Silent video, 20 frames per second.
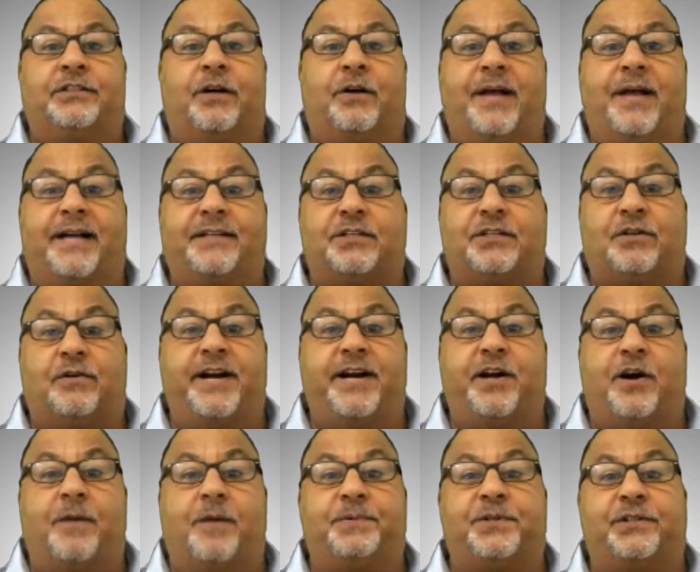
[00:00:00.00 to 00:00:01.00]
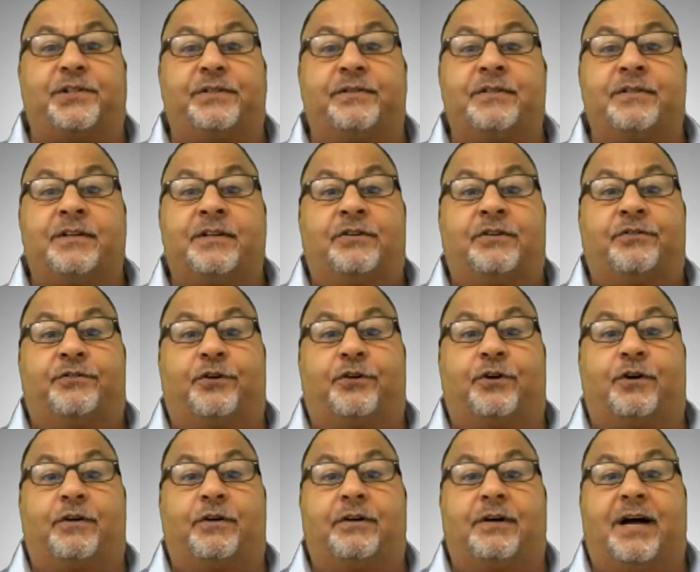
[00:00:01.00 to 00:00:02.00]
So that's a great option
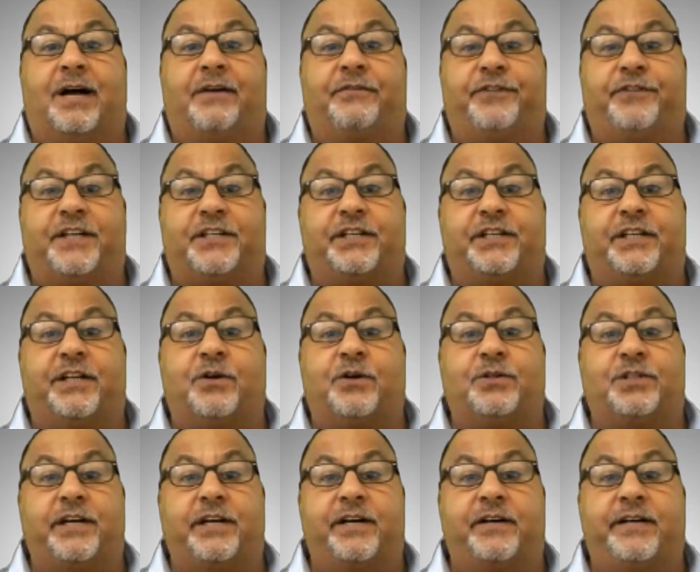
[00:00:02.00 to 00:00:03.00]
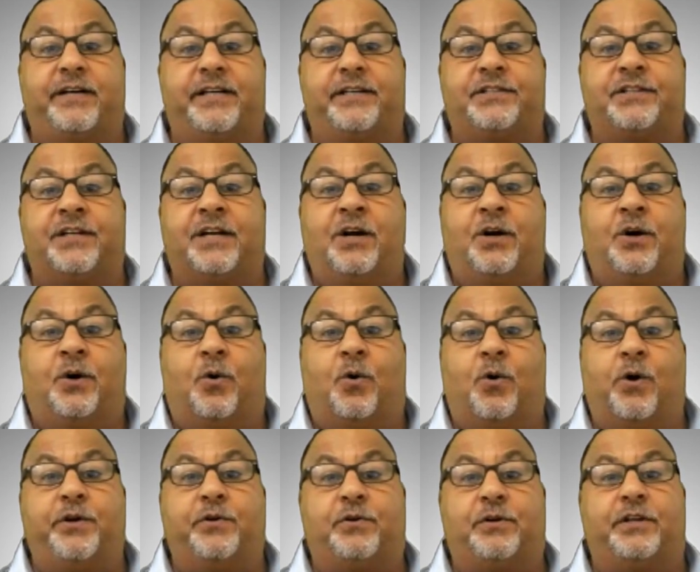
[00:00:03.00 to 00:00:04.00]
for fixing those areas,
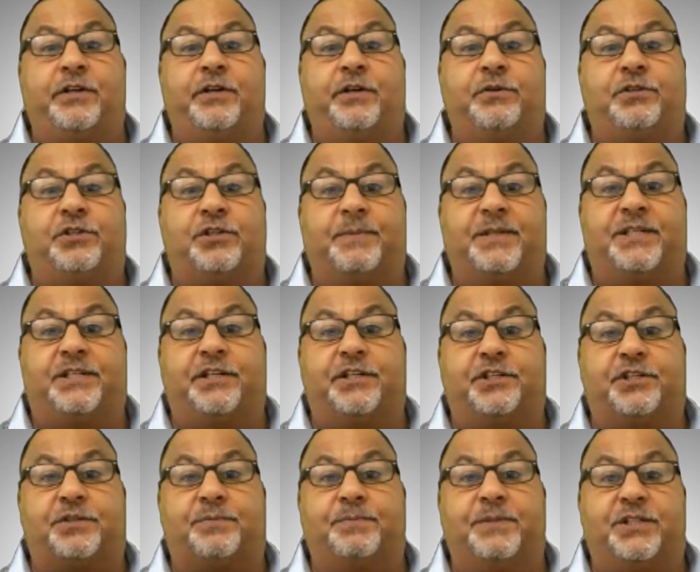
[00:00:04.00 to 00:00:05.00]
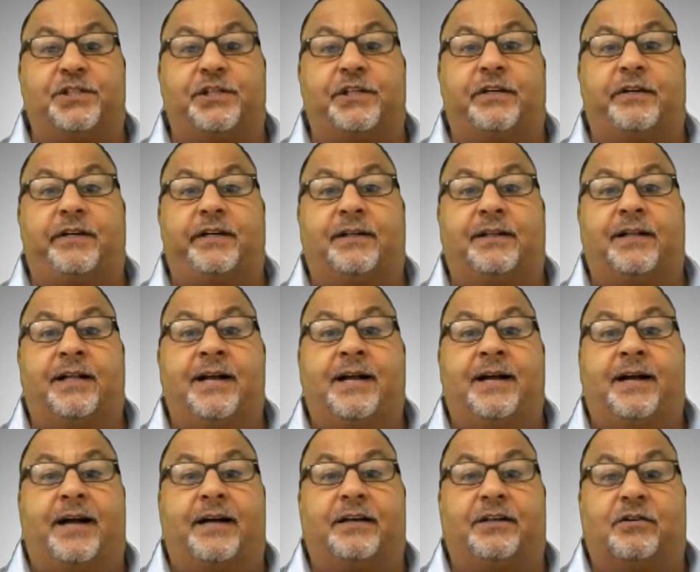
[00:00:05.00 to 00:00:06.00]
or you can use cementitious material
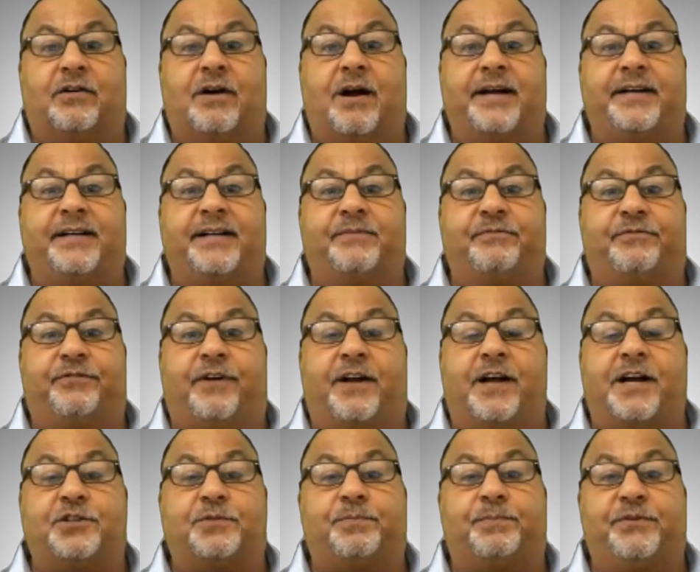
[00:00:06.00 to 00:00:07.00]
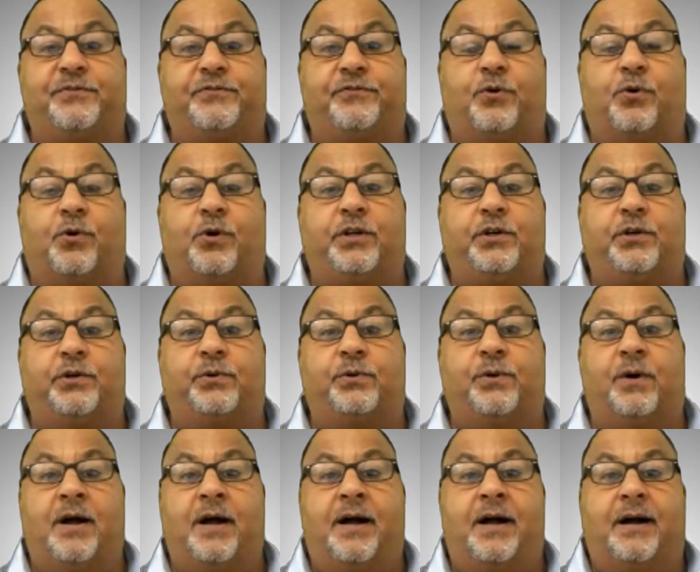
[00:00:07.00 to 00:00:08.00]
and grind them flush before
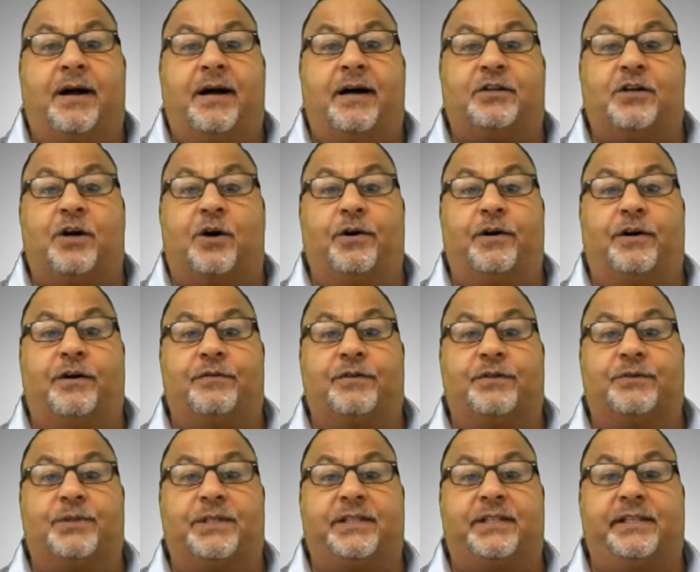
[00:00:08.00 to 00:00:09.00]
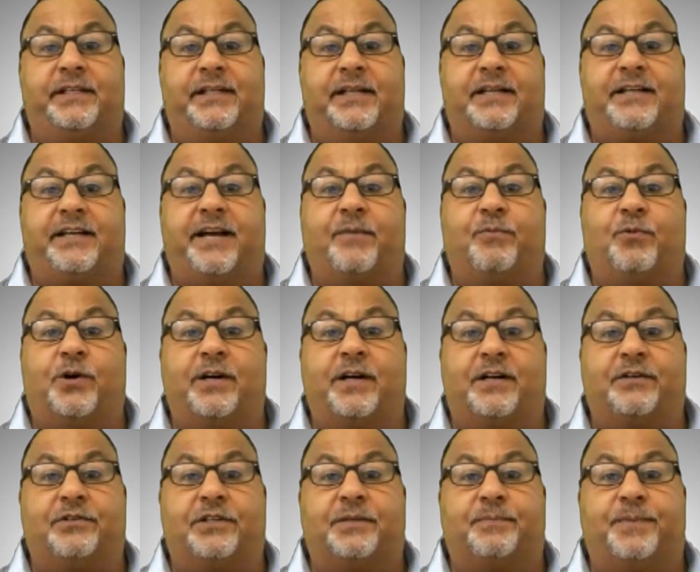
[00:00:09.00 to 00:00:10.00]
you coat over with the Chem
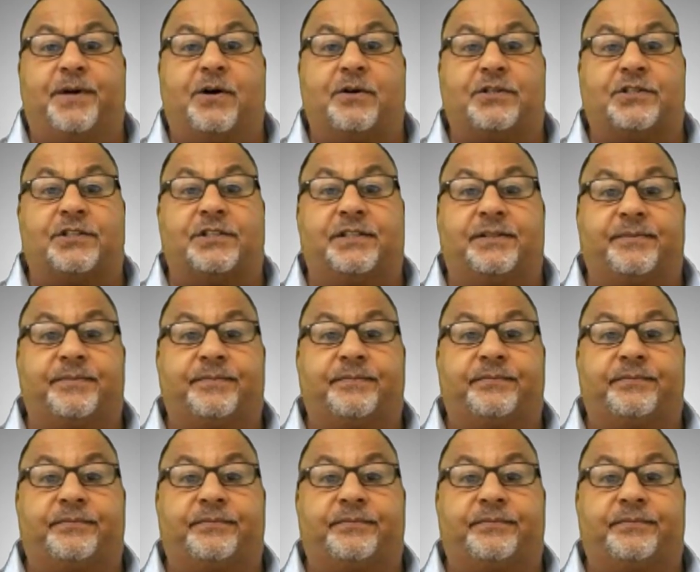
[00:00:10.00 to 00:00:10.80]
100 epoxy.